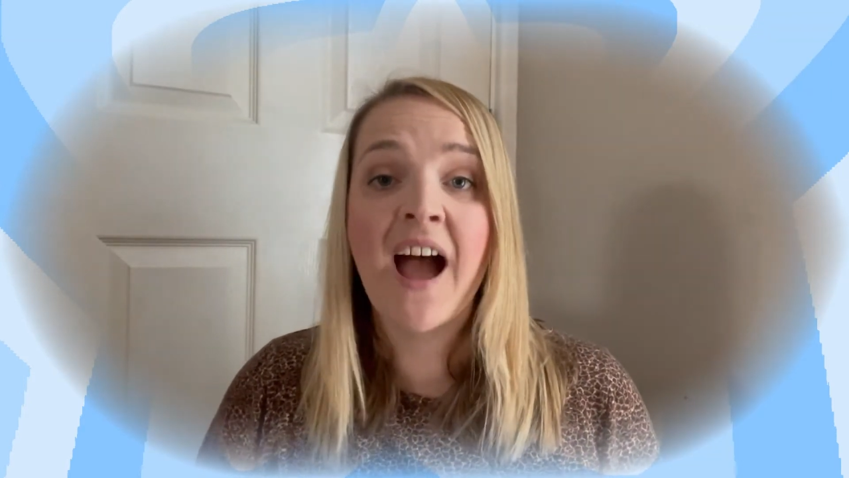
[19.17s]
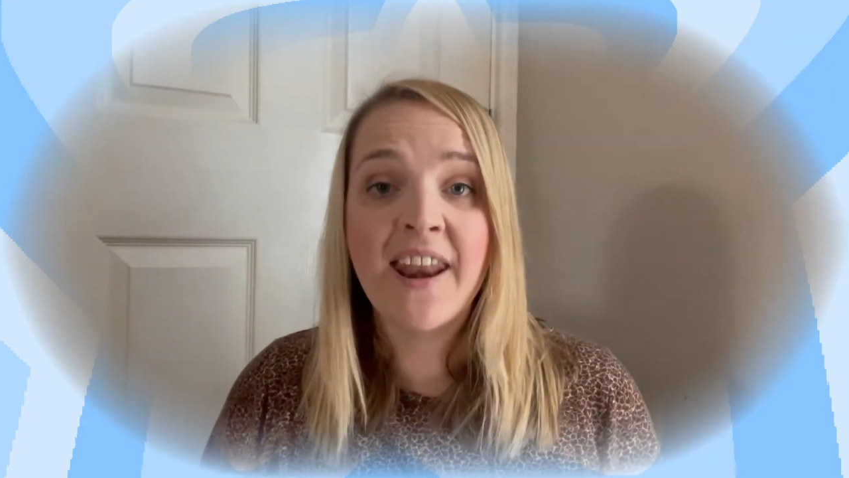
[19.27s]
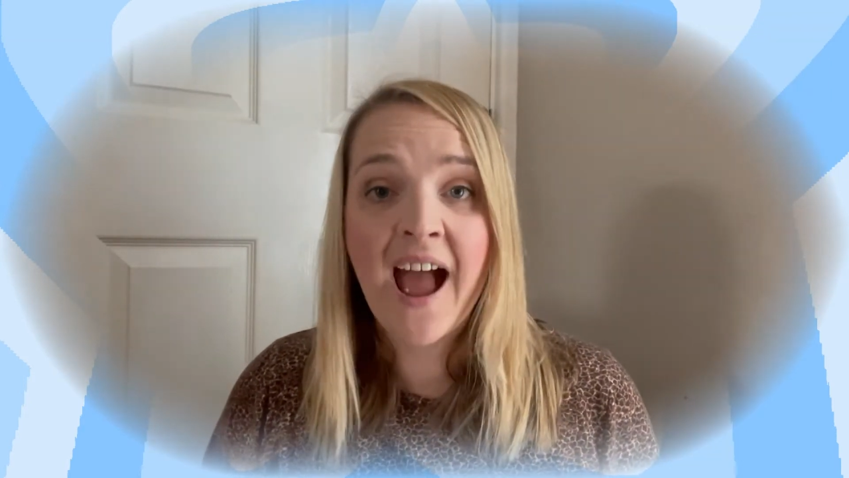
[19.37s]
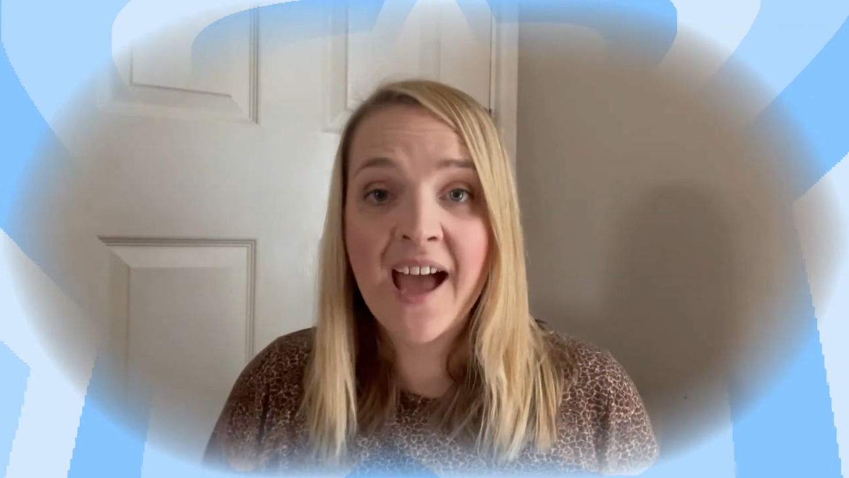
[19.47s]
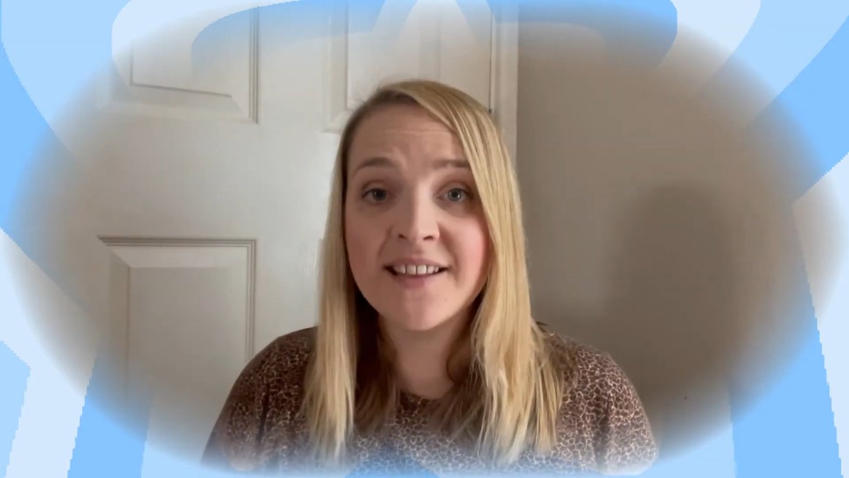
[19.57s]
and
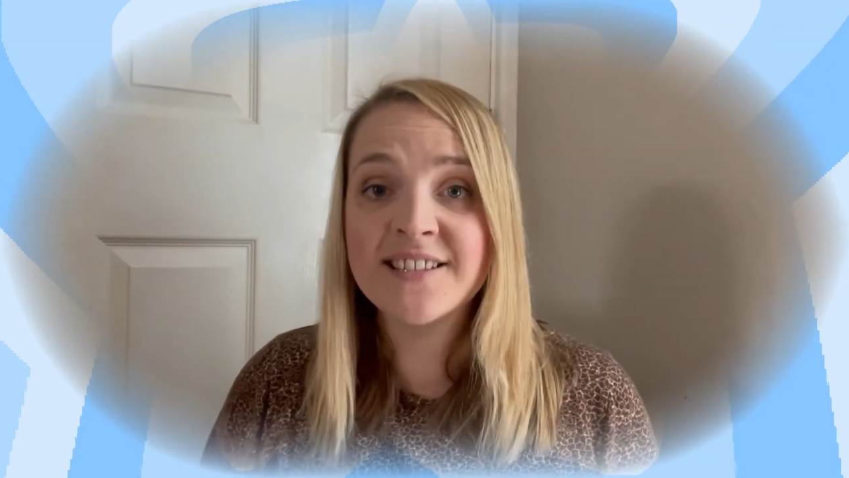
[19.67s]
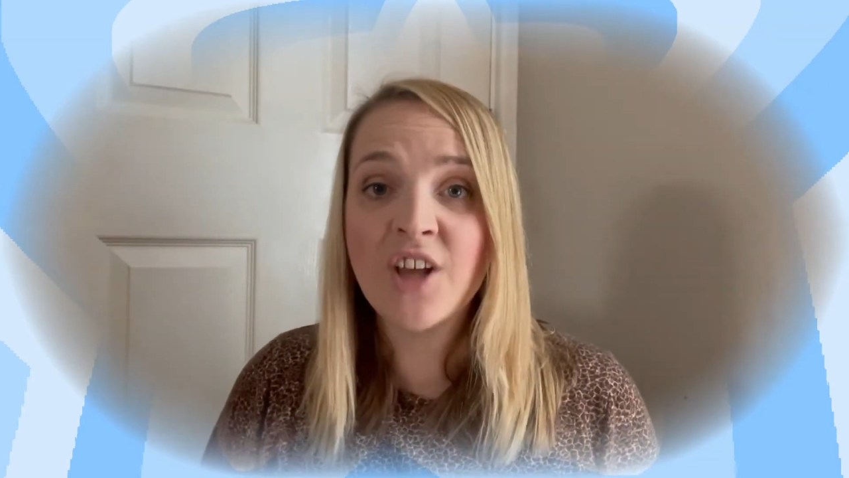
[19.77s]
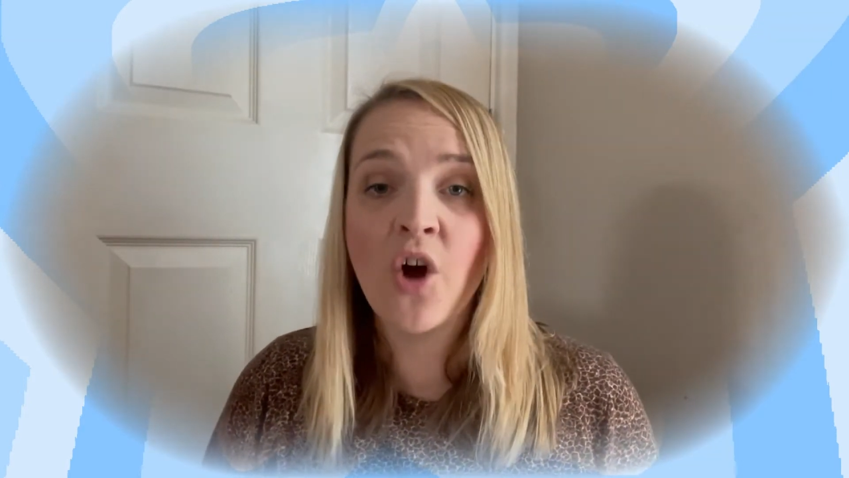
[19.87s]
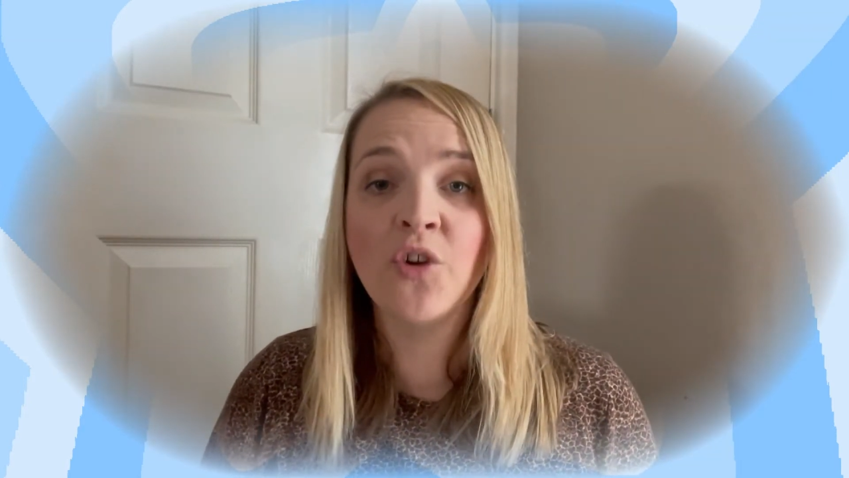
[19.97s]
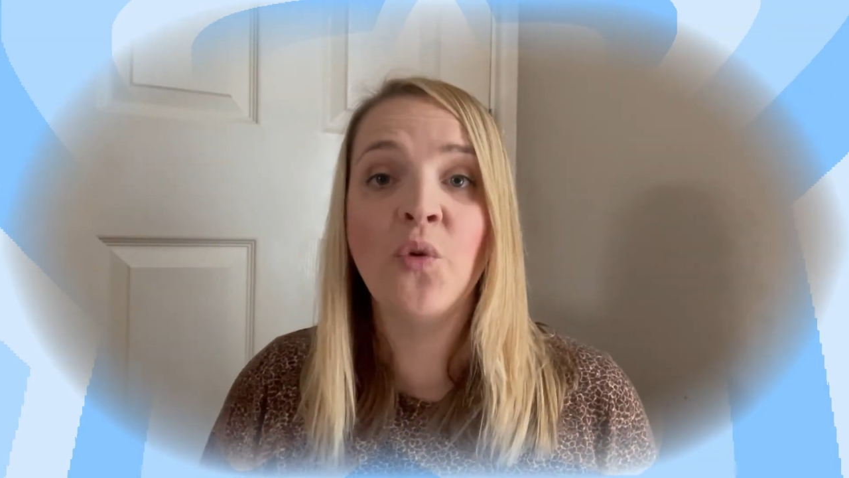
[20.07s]

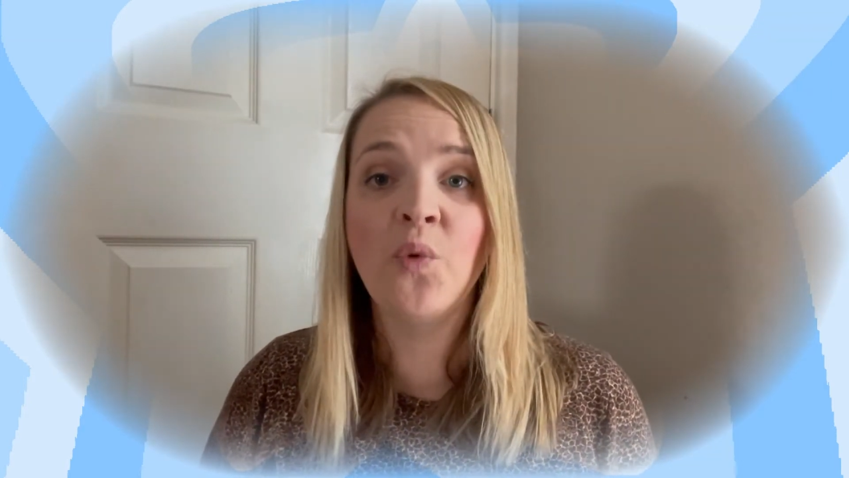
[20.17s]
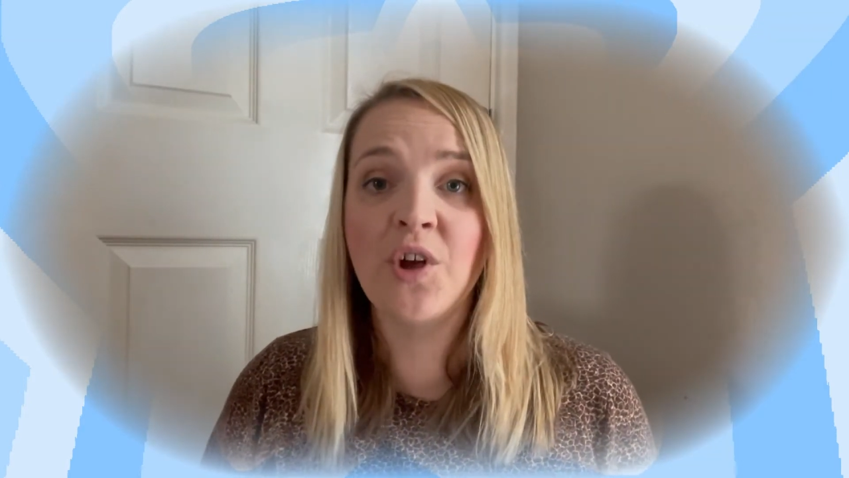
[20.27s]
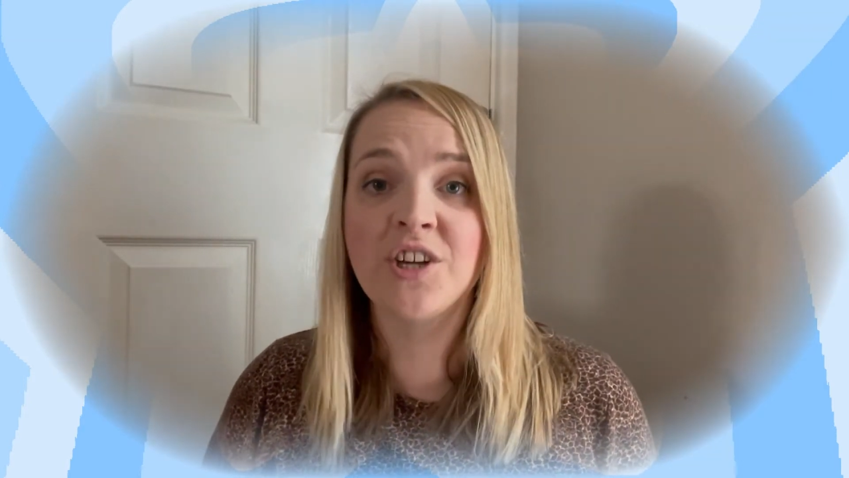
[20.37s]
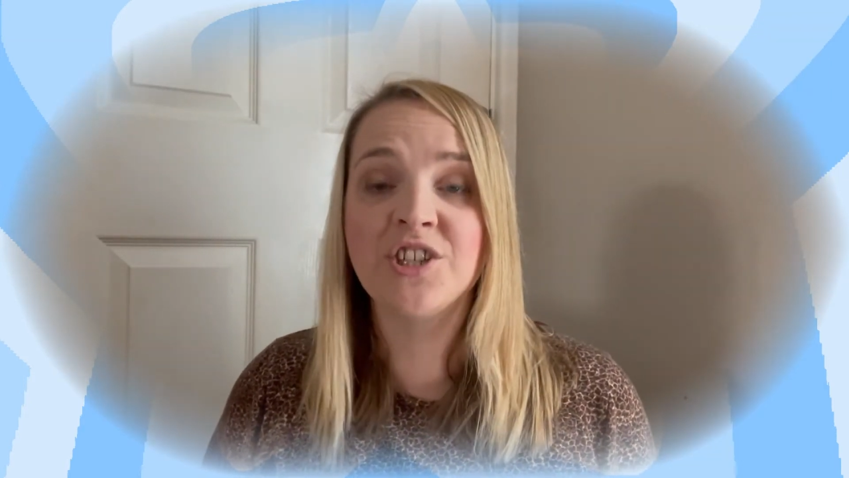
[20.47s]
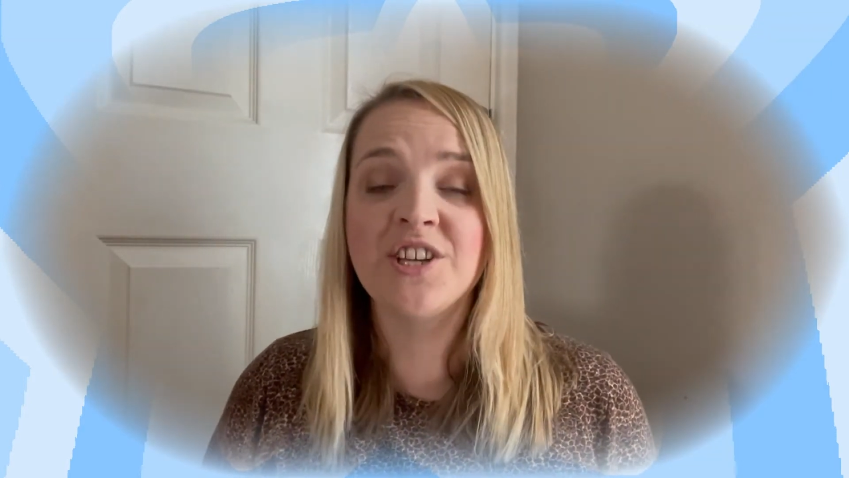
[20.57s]
hands-on
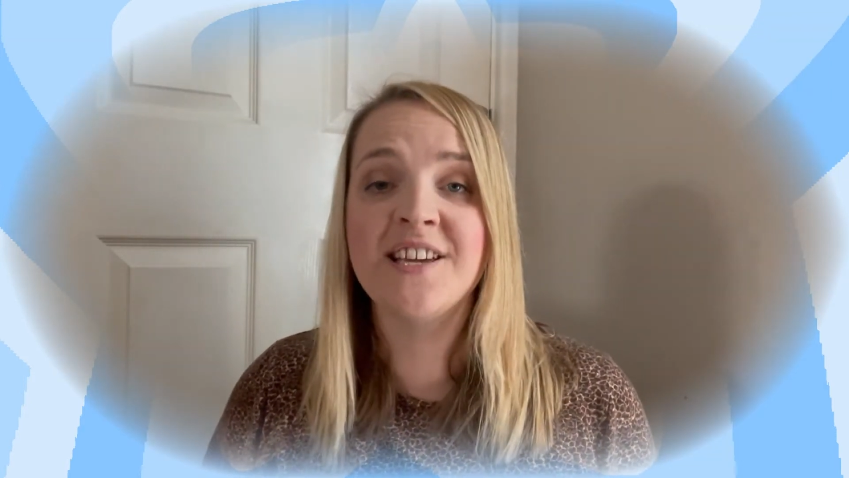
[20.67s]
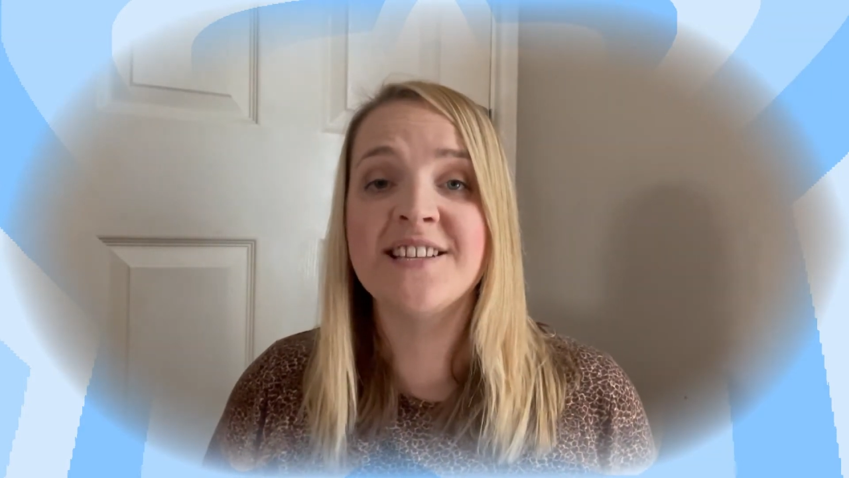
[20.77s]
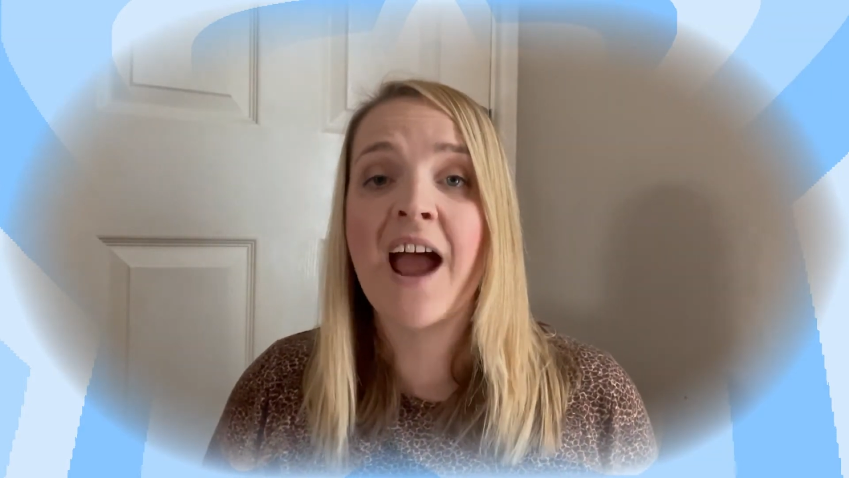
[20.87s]
worksheets